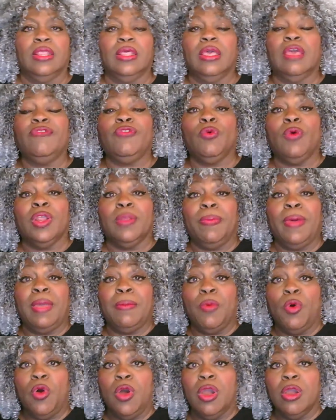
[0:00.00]
If you want to pay
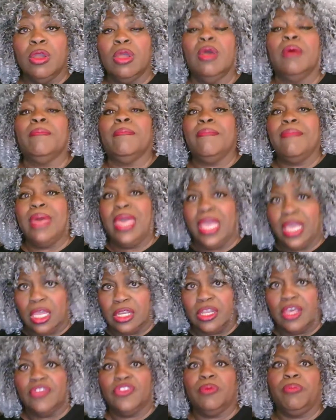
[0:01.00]
more, make
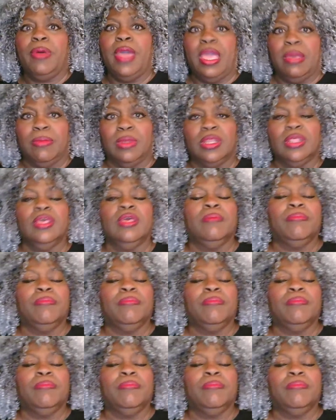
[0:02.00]
another payment,